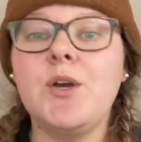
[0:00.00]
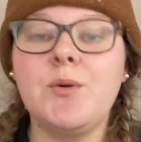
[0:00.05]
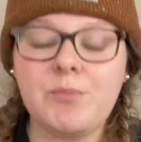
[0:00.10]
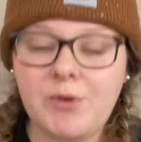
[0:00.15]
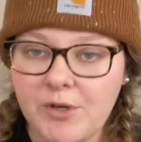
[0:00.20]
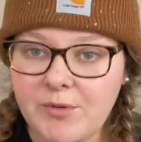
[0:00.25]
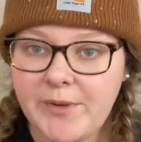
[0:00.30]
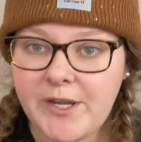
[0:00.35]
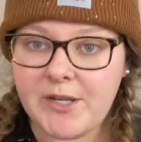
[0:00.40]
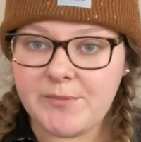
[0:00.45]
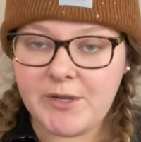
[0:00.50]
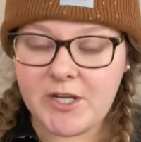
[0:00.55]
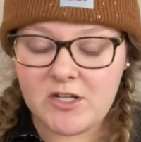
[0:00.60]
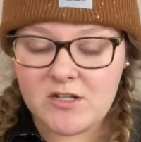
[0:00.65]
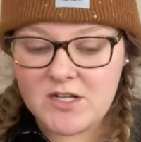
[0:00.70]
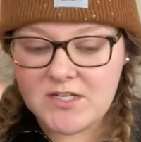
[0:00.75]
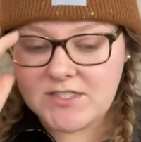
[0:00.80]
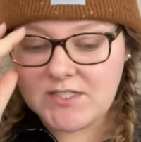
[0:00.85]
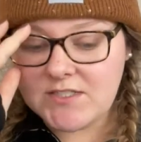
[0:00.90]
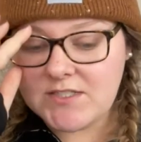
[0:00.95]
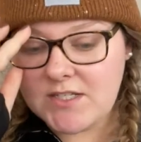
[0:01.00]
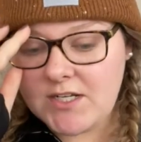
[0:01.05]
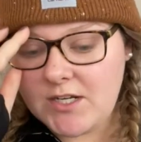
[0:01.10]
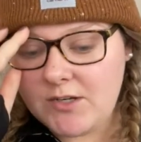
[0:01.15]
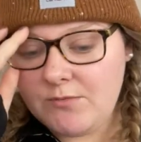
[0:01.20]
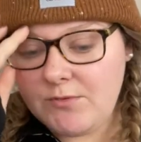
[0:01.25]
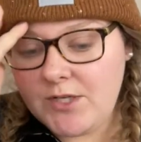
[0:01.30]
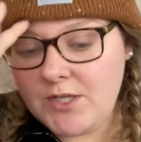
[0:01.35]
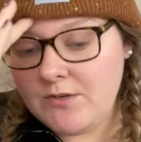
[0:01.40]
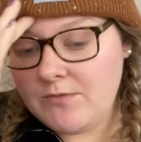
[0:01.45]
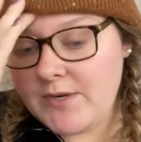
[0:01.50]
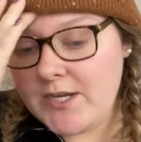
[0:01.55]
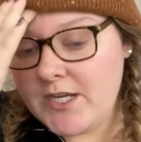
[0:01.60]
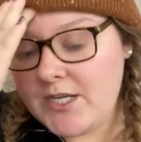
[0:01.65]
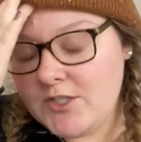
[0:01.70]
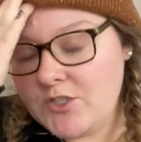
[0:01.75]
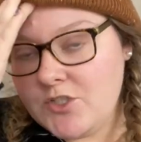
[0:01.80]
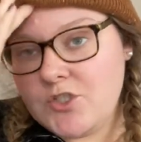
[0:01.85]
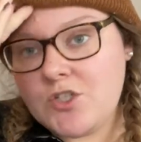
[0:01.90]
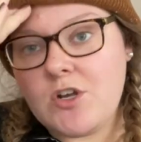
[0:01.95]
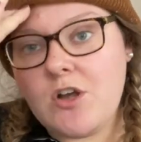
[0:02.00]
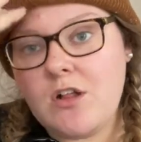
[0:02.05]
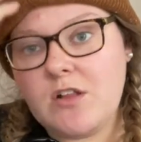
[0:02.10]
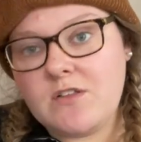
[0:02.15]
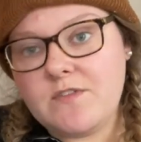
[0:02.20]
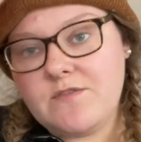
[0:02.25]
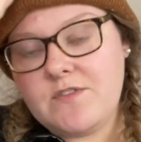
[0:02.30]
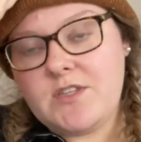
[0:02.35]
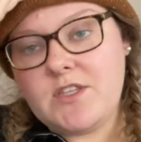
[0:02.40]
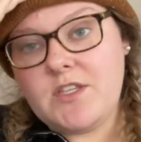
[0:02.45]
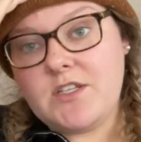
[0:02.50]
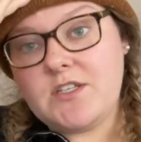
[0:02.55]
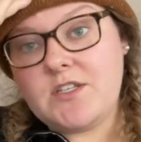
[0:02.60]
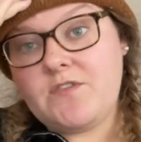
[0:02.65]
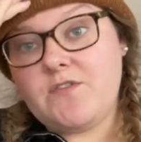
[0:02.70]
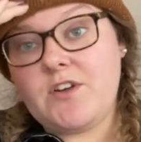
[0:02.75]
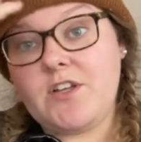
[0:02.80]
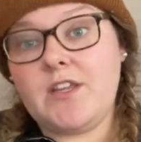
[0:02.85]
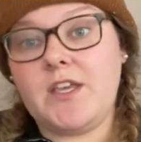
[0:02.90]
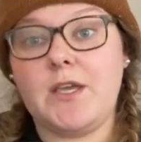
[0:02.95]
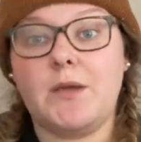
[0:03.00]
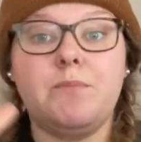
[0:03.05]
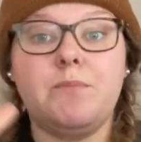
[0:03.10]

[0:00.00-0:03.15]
put away in my closets and I rearranged all of the different like